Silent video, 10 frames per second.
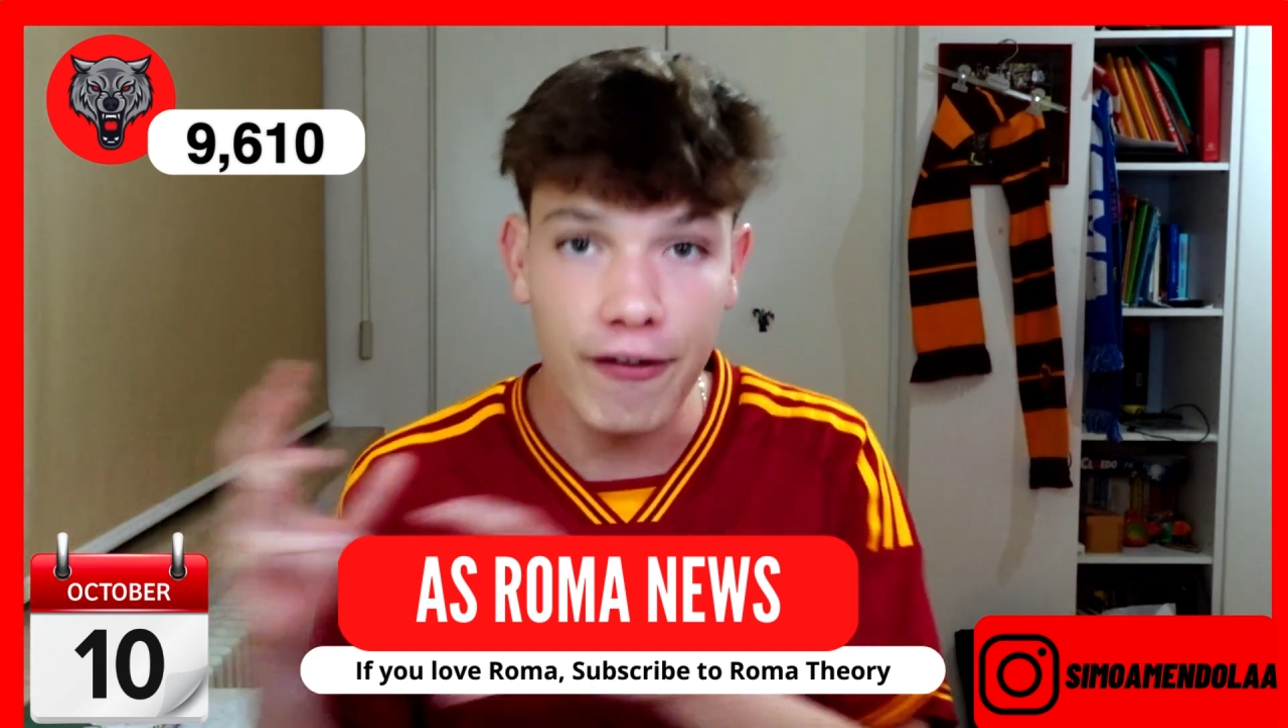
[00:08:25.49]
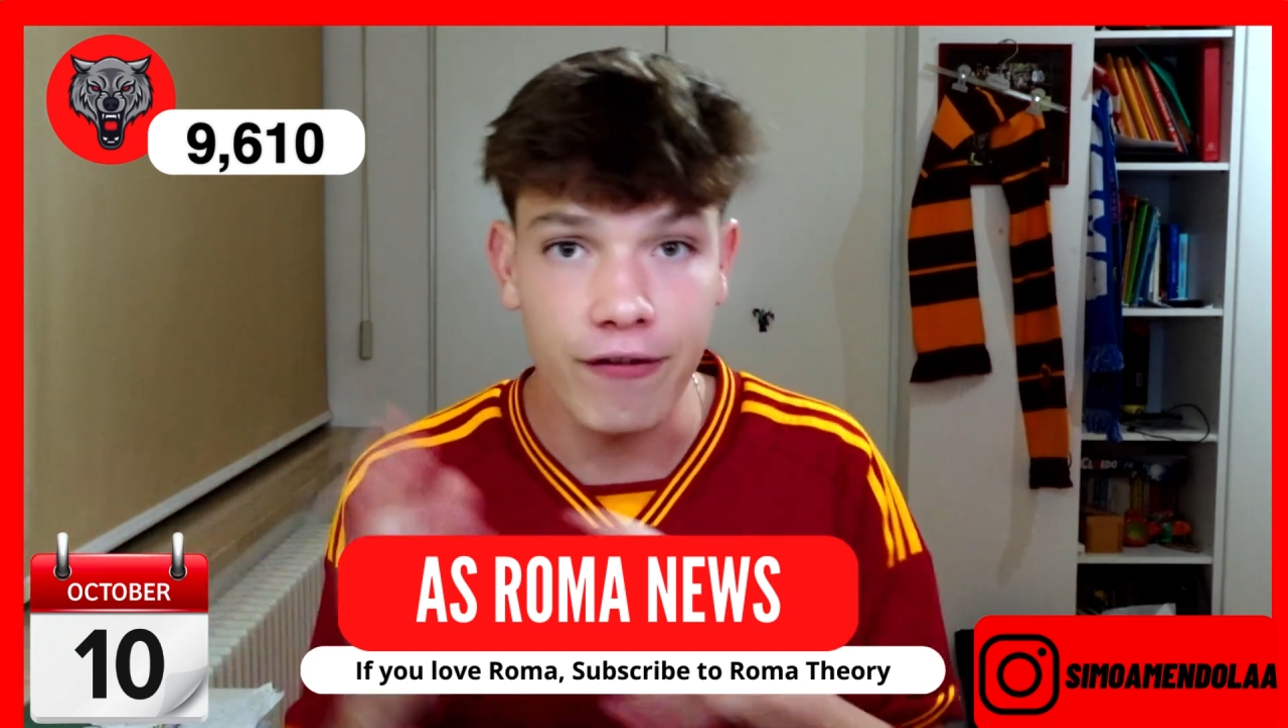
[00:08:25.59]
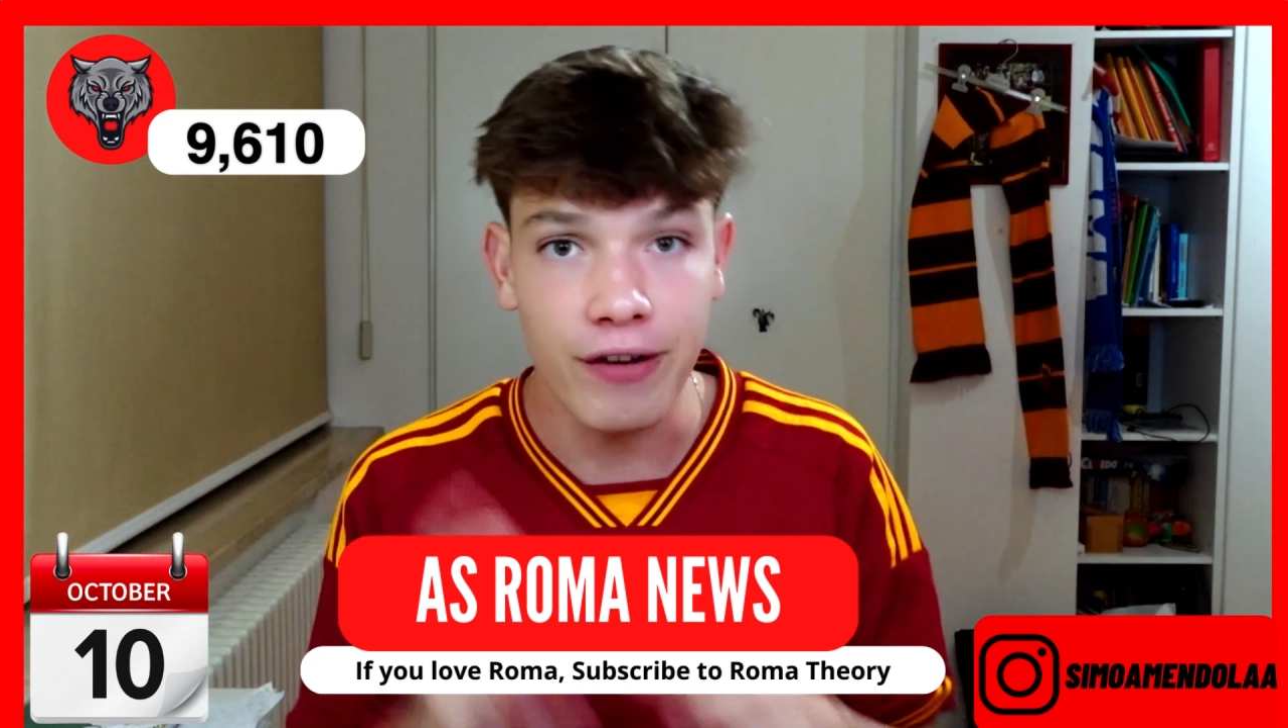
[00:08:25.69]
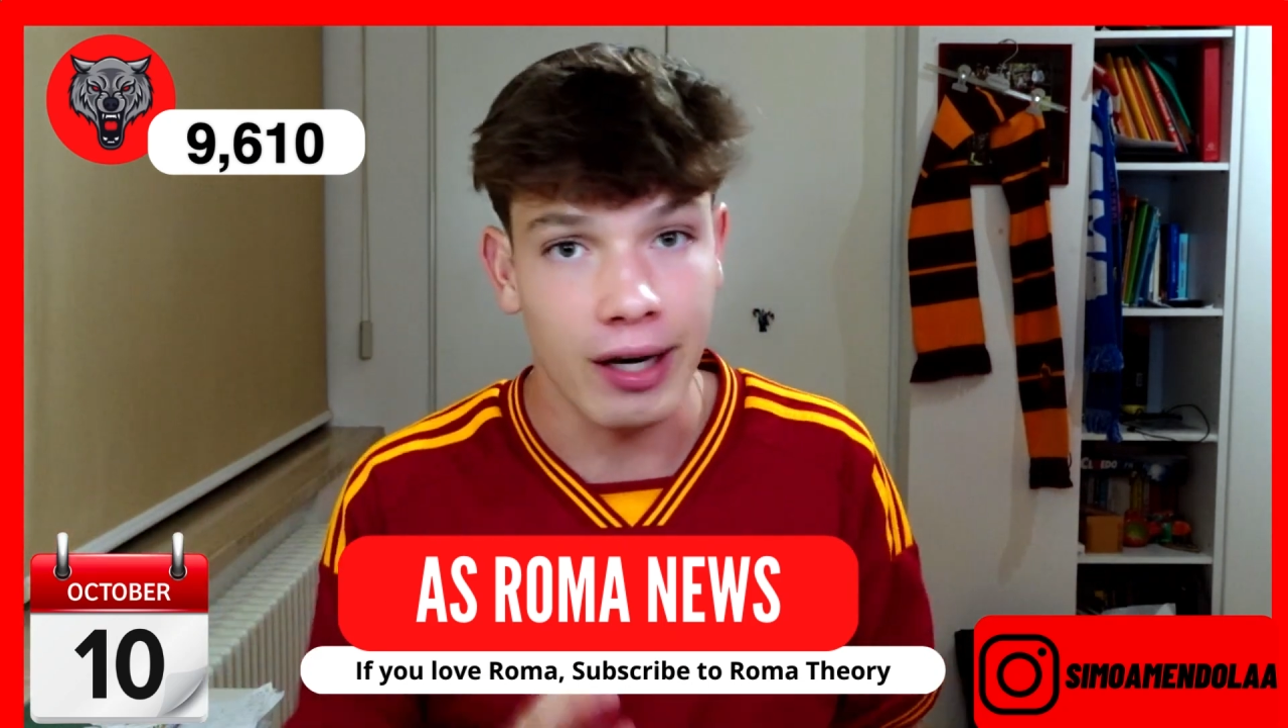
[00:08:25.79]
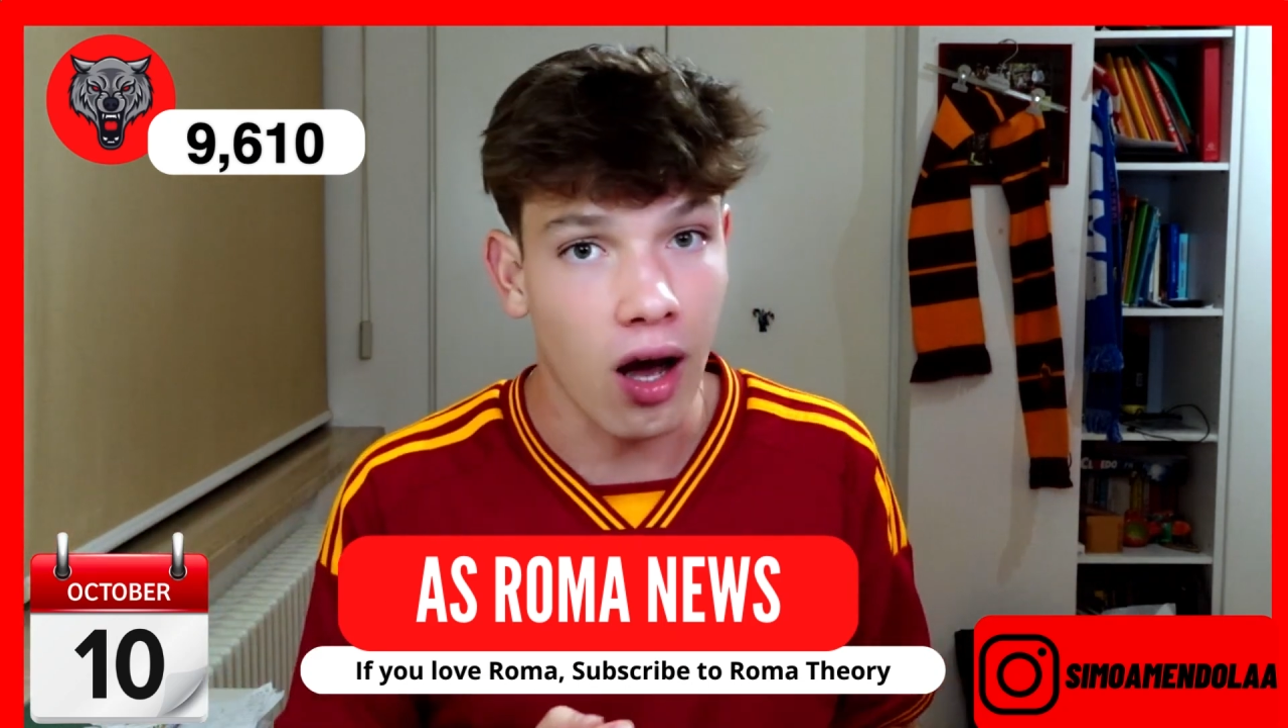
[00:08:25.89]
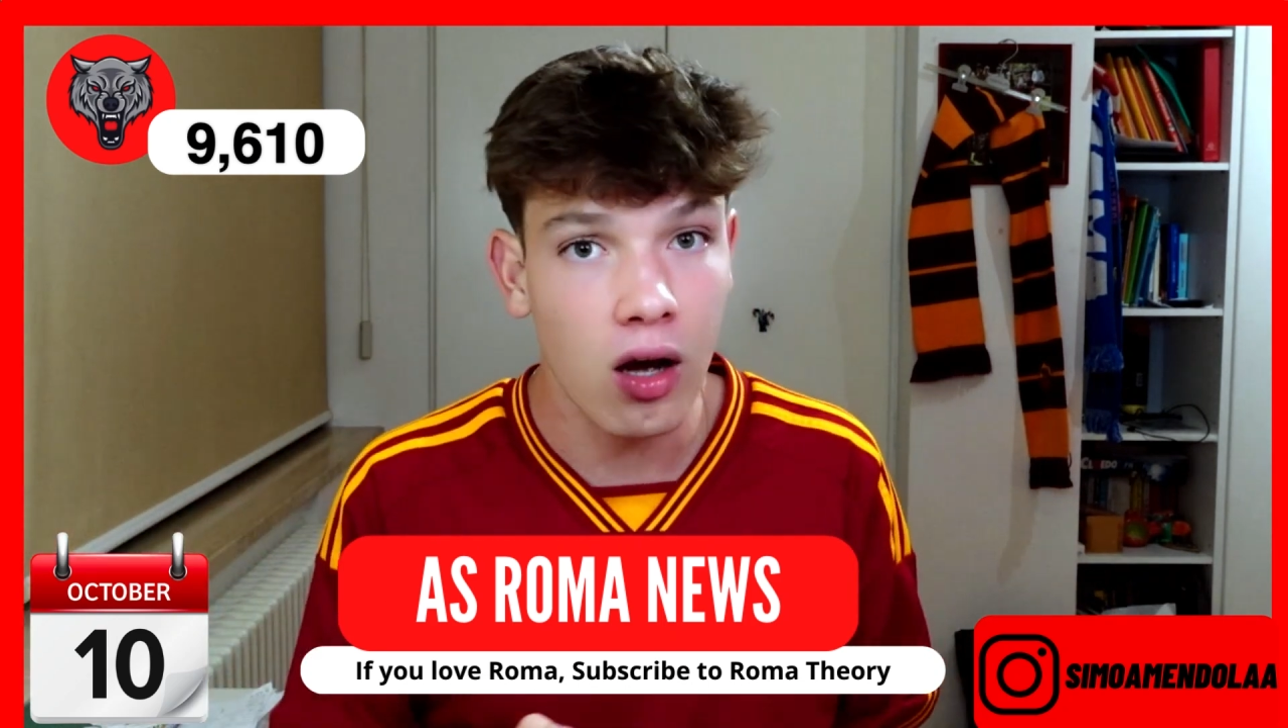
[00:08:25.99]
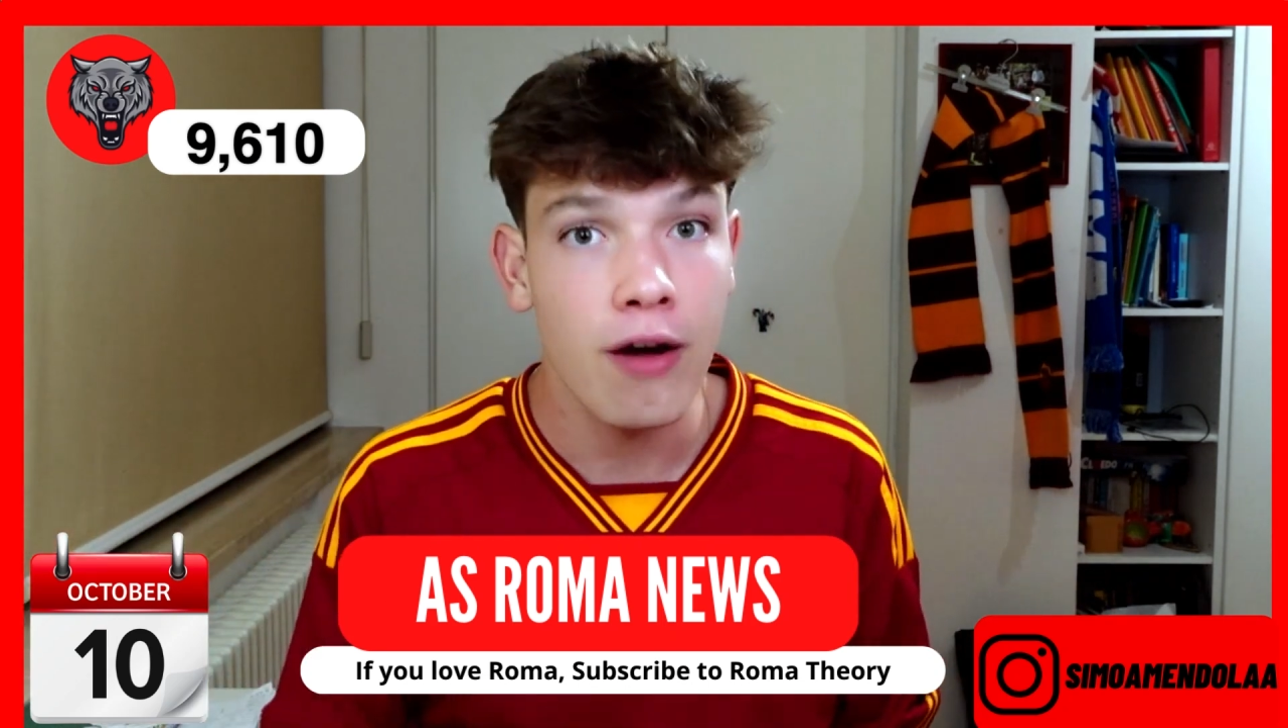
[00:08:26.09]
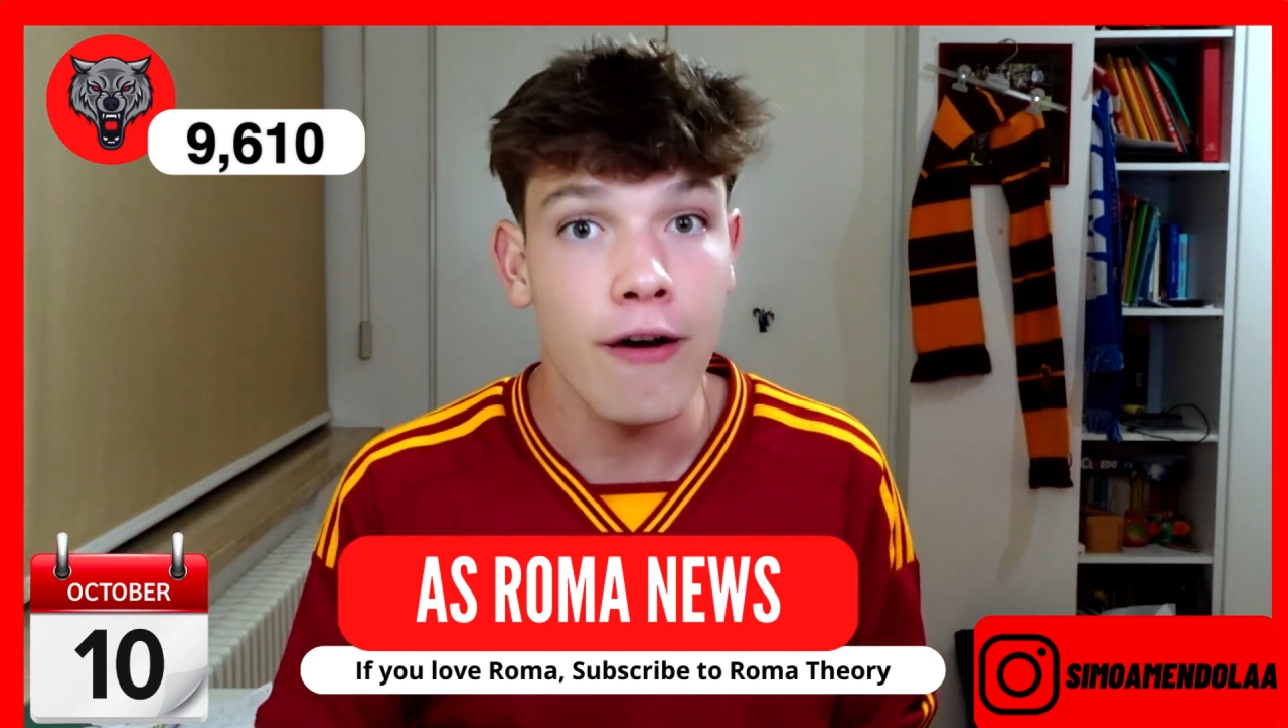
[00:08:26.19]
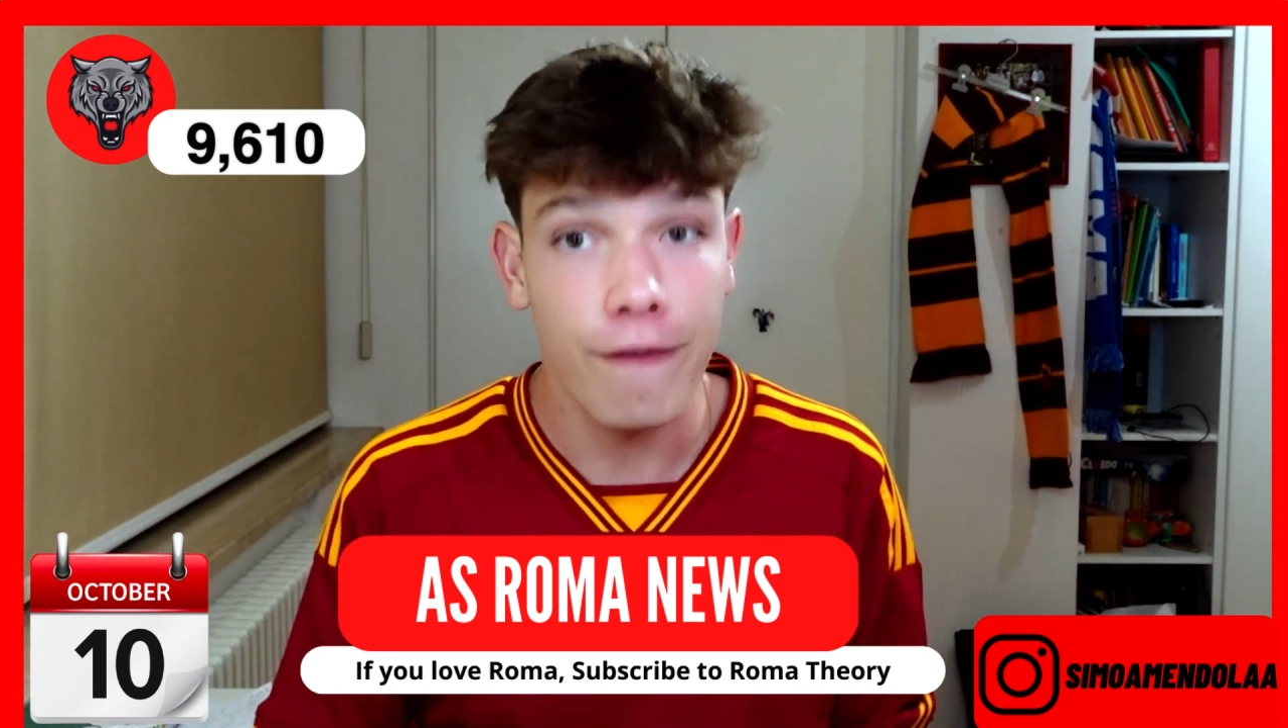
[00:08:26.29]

to Villa